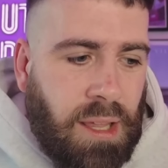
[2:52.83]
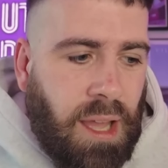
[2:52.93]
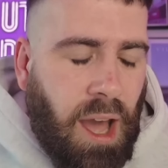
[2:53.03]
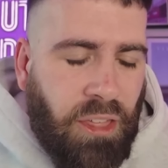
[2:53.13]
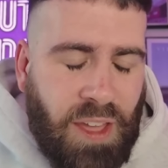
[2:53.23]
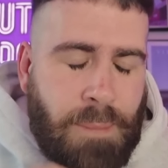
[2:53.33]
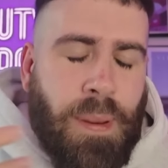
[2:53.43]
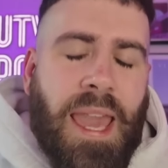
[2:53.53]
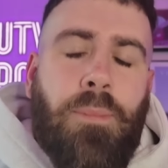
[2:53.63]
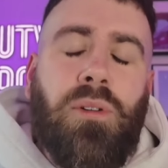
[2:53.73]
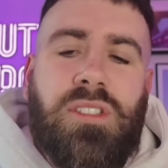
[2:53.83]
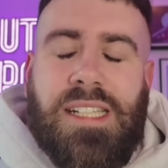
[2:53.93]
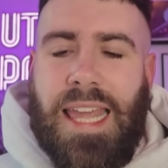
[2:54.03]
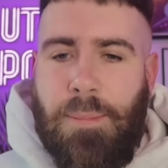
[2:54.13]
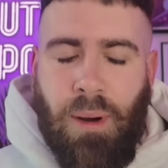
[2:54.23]
I think people
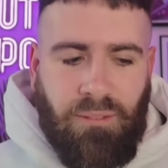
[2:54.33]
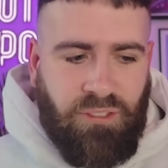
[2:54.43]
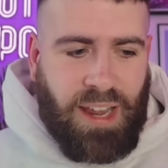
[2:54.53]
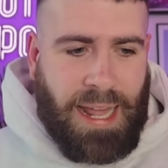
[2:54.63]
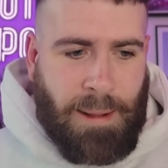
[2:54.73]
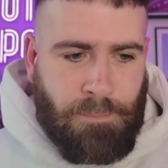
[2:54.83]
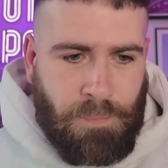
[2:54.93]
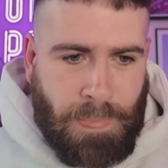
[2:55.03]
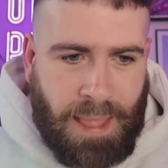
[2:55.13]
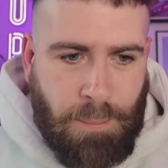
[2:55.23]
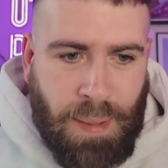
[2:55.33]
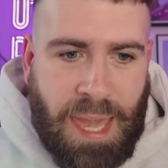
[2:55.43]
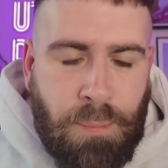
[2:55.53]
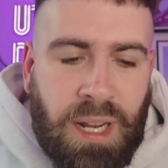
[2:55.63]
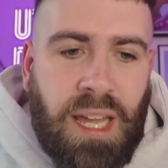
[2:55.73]
sleep on Villa, and
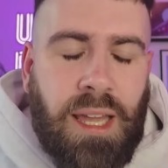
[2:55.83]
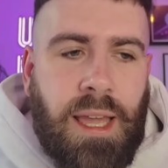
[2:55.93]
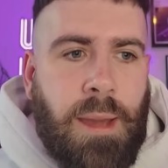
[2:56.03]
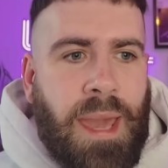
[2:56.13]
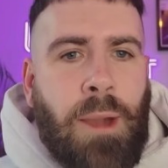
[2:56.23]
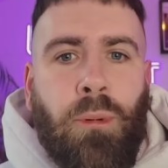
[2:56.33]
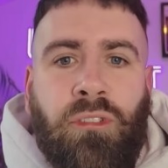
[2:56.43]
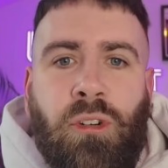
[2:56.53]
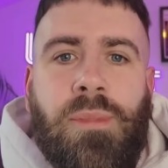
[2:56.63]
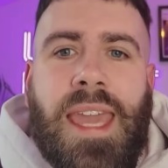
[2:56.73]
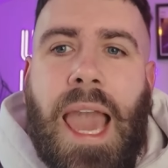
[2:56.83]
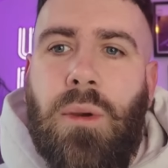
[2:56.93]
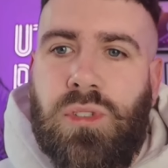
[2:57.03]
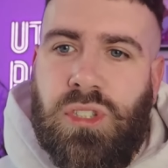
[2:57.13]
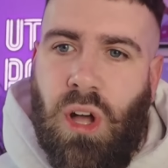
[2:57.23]
people from the
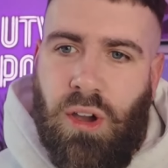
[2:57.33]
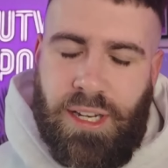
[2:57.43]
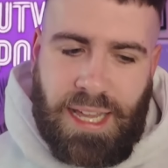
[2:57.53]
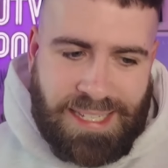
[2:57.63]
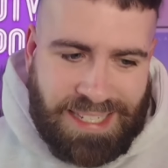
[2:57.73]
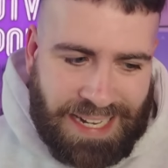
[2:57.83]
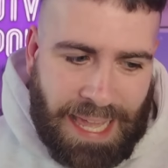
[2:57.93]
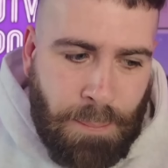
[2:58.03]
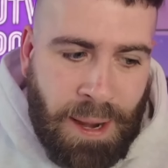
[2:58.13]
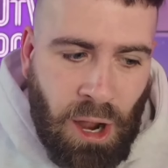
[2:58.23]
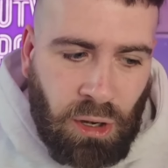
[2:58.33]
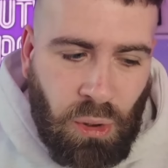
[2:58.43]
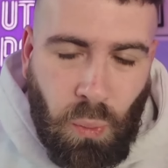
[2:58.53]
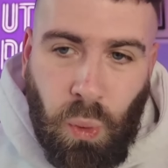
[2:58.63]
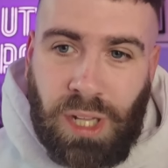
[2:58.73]
outside are sleeping on
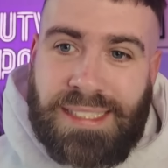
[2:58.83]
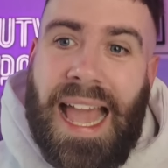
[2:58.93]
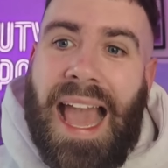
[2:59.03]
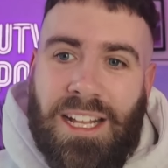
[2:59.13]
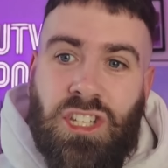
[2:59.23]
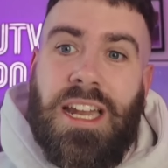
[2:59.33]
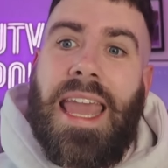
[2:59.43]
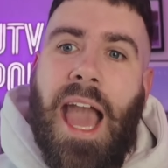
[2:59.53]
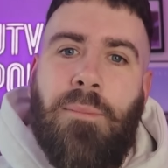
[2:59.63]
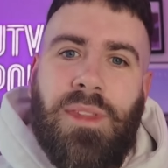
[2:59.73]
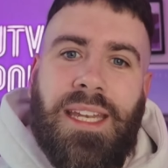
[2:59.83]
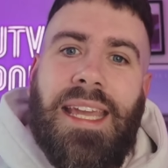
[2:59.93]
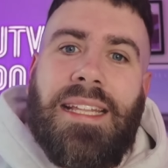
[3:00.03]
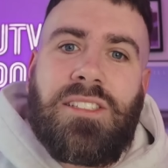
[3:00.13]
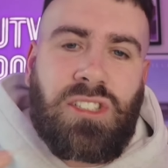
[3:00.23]
what's actually happening
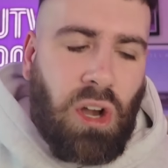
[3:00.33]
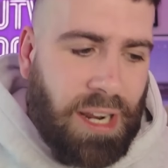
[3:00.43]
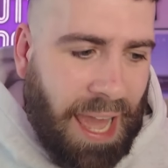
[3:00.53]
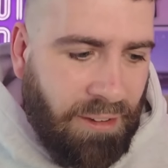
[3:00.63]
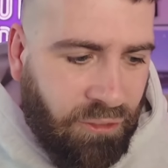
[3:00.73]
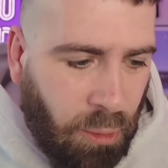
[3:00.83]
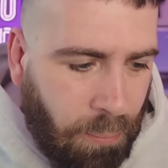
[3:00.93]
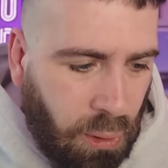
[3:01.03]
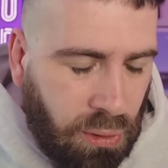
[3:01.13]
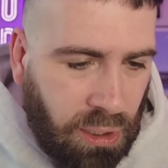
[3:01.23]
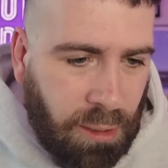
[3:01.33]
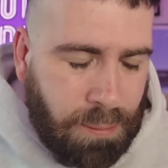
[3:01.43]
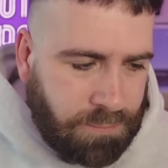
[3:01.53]
inside our football club.